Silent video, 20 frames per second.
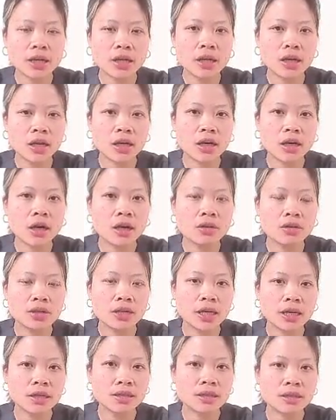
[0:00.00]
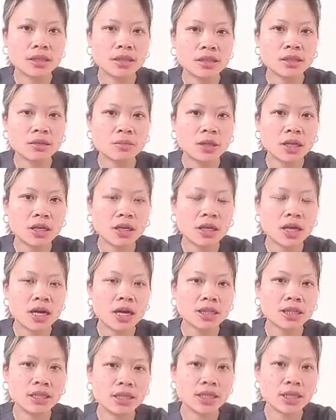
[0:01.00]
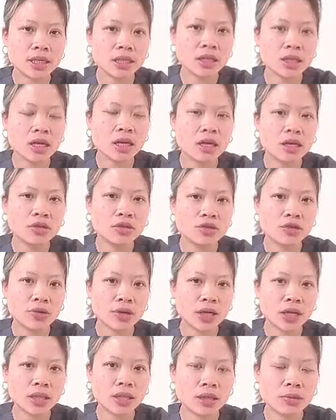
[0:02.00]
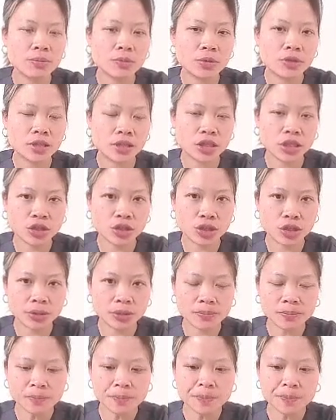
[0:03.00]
and all the assessment I did during the procedure.